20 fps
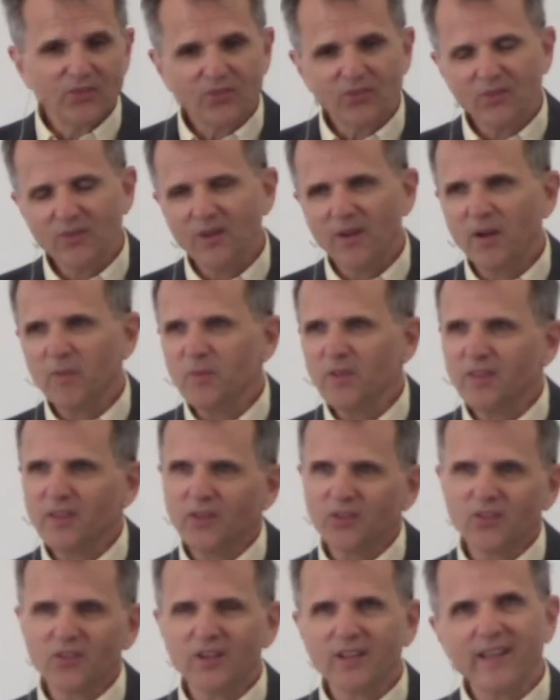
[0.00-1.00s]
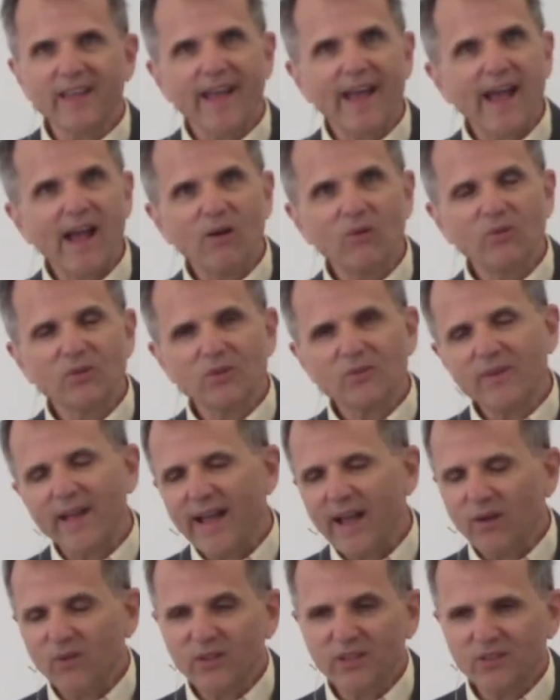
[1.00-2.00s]
you know, I mean, there's an account of
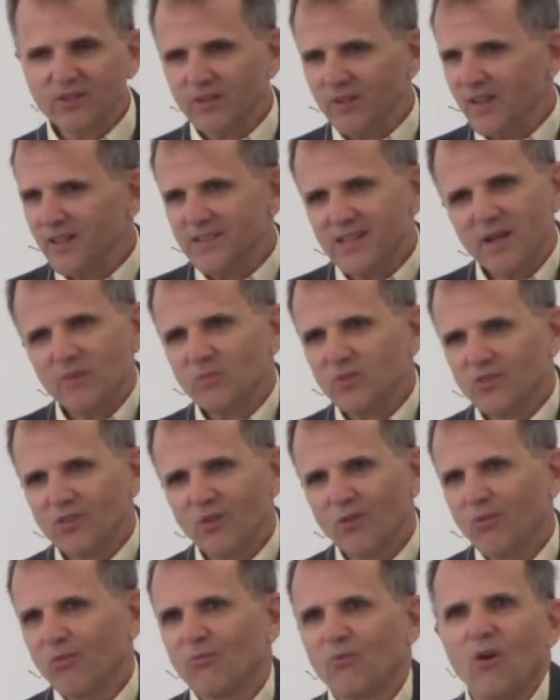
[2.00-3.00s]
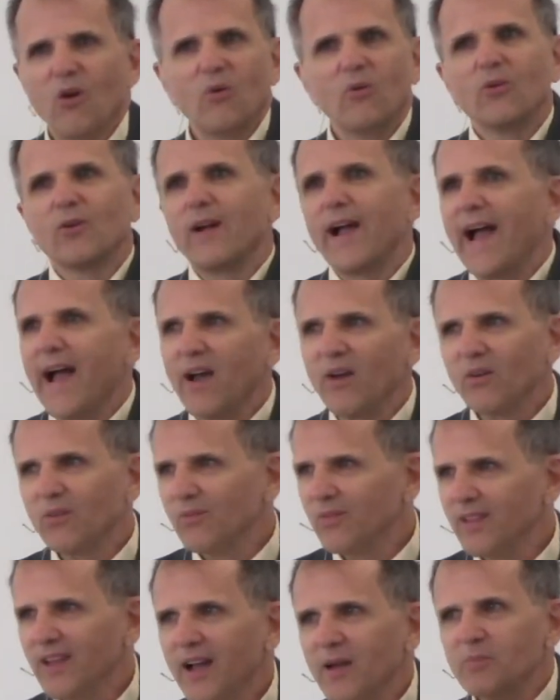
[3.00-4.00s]
how he attempts to throw her out
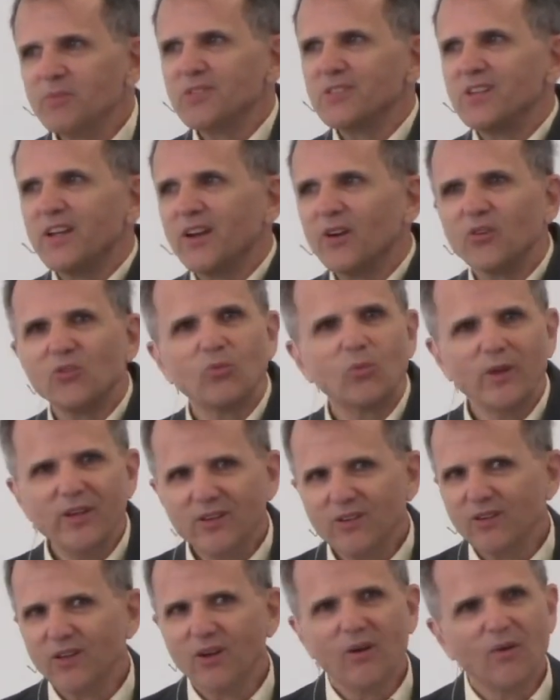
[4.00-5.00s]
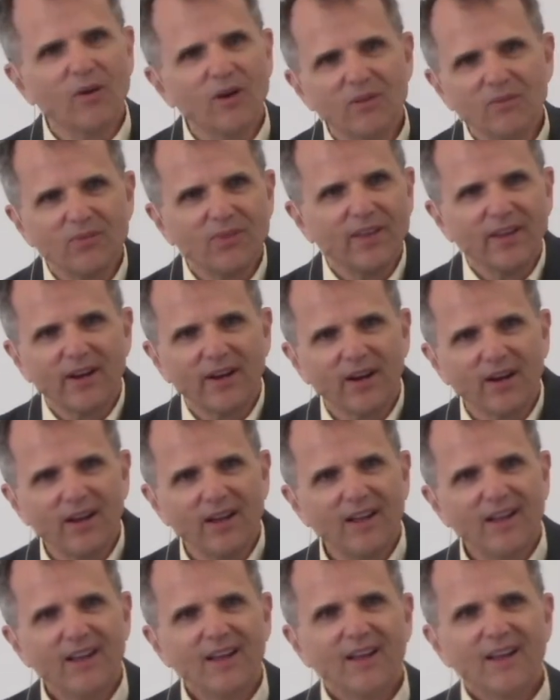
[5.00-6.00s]
of the upstairs window of
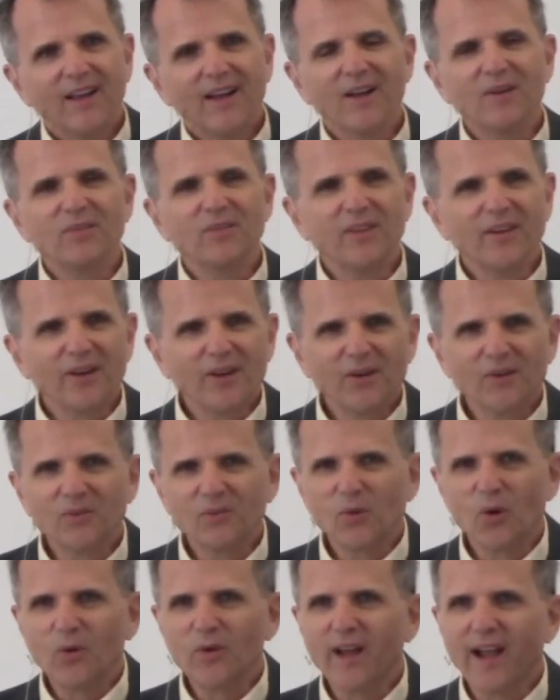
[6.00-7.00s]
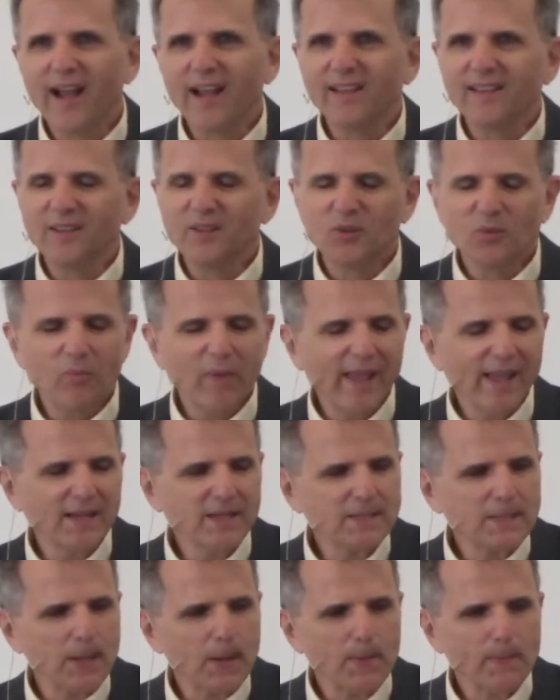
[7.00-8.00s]
their Rhode Island
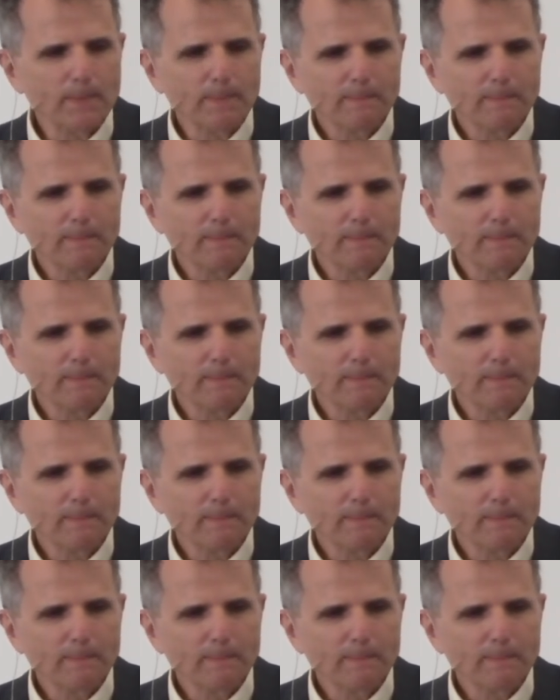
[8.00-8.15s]
mansion.